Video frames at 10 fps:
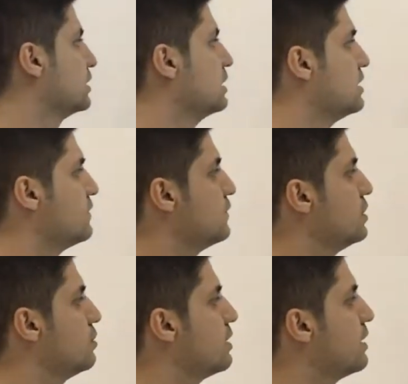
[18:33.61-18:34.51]
If
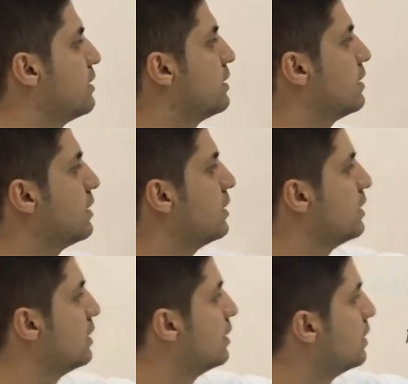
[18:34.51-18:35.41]
you are
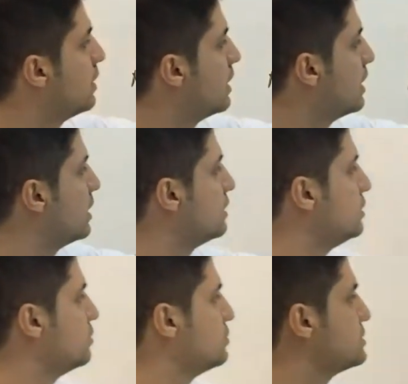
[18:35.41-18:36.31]

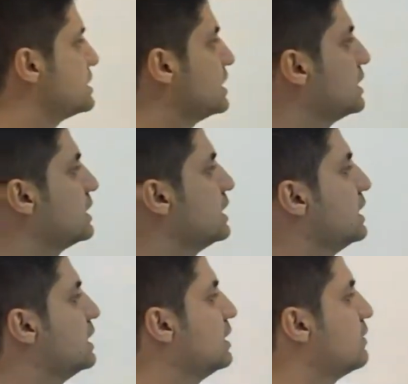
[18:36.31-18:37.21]
using
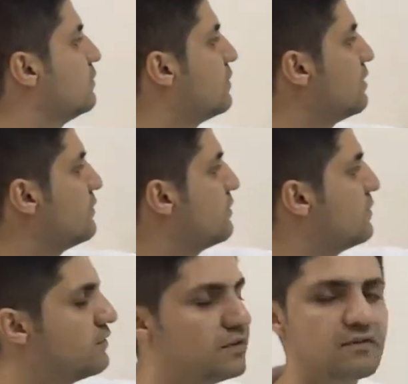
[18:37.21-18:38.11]
the 1, 1,
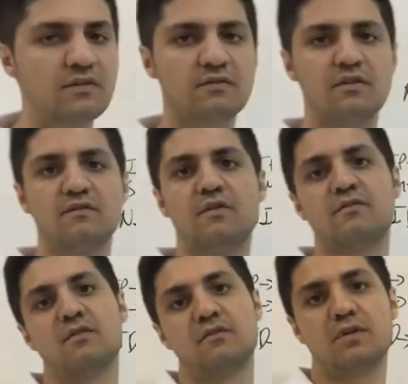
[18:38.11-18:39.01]
1, 1, 1, 1, 1,
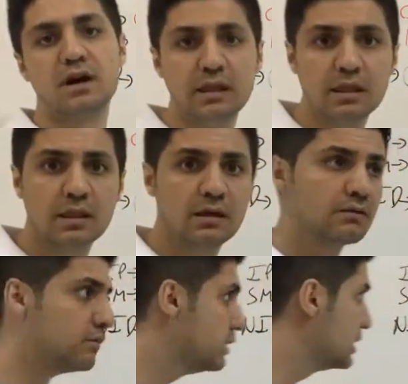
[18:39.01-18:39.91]
1, 1
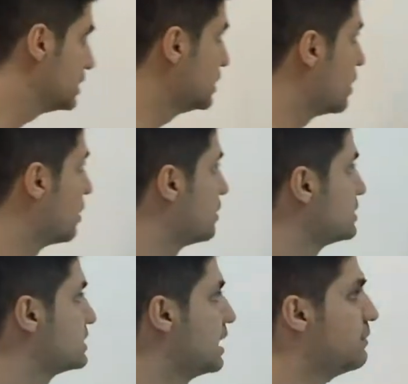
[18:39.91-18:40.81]
with your
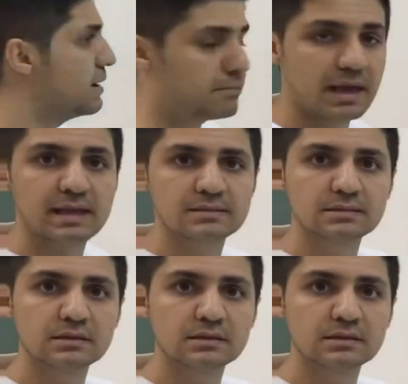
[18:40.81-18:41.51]
subnet mask,